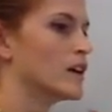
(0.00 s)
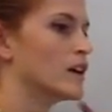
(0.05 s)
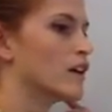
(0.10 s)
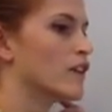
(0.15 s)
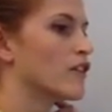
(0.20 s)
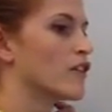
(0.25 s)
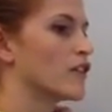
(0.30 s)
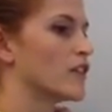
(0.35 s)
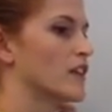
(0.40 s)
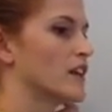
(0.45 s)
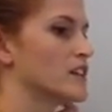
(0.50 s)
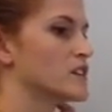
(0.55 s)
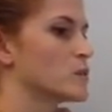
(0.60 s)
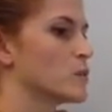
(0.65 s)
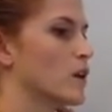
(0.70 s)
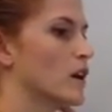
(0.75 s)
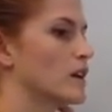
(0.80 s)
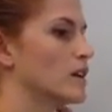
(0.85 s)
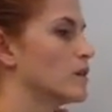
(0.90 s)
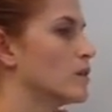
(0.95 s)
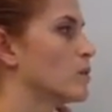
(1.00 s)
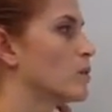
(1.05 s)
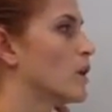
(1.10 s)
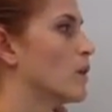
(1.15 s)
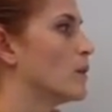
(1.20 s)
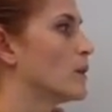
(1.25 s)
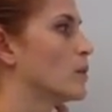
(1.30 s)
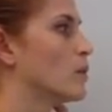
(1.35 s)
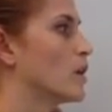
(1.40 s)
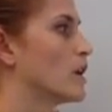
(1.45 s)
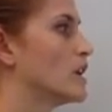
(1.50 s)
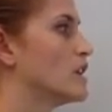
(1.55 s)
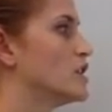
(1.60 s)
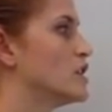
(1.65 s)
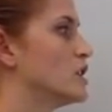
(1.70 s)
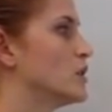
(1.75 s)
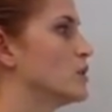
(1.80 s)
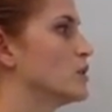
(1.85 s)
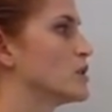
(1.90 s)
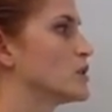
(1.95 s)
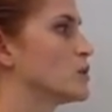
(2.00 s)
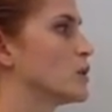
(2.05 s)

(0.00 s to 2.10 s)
For this one, what we want to do is